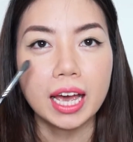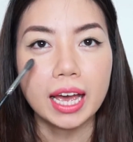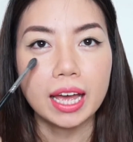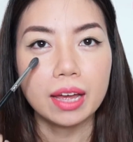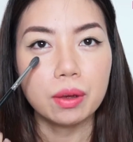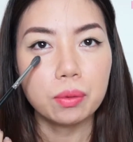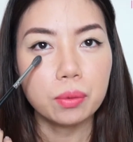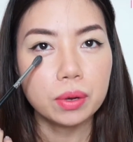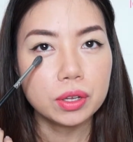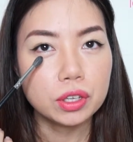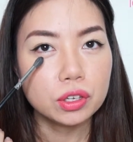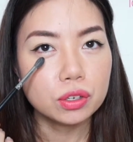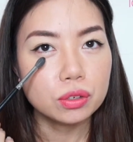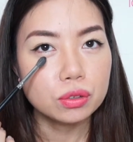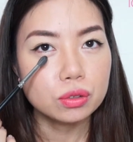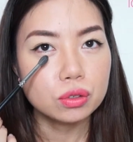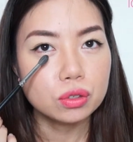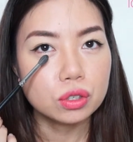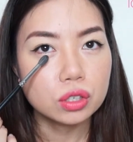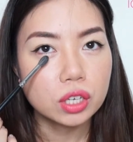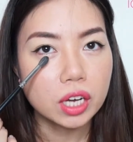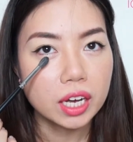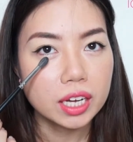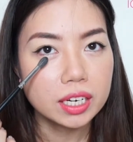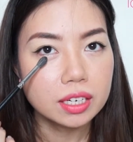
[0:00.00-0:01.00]
and when you
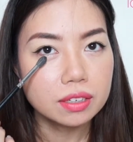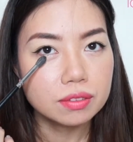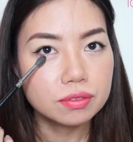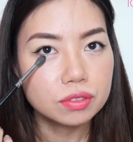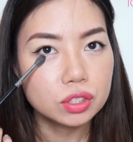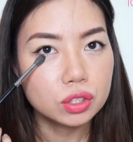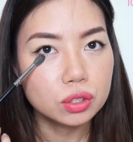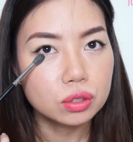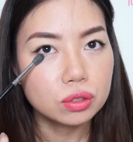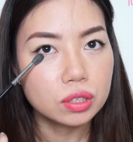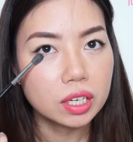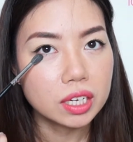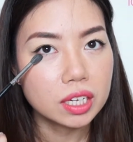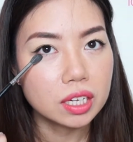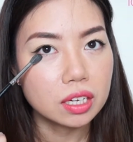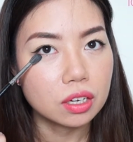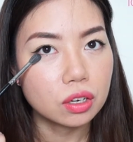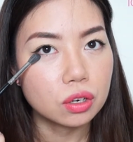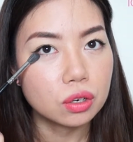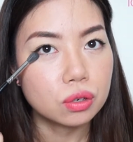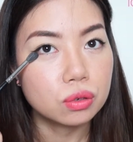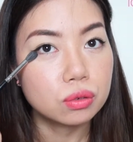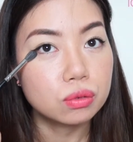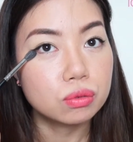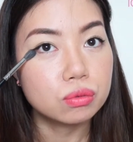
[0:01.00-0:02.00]
kind of do like a
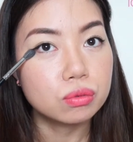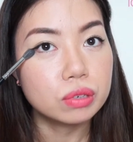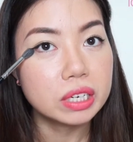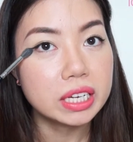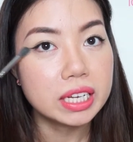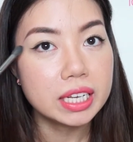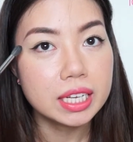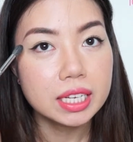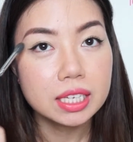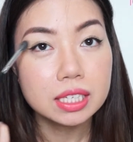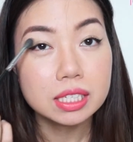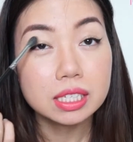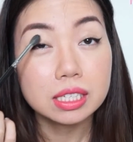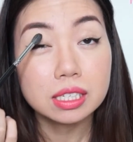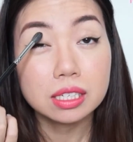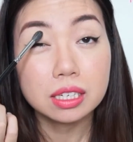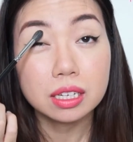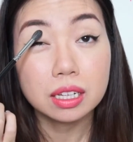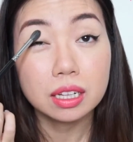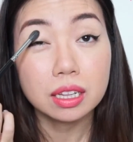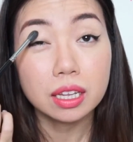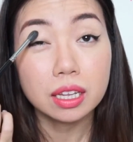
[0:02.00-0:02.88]
crease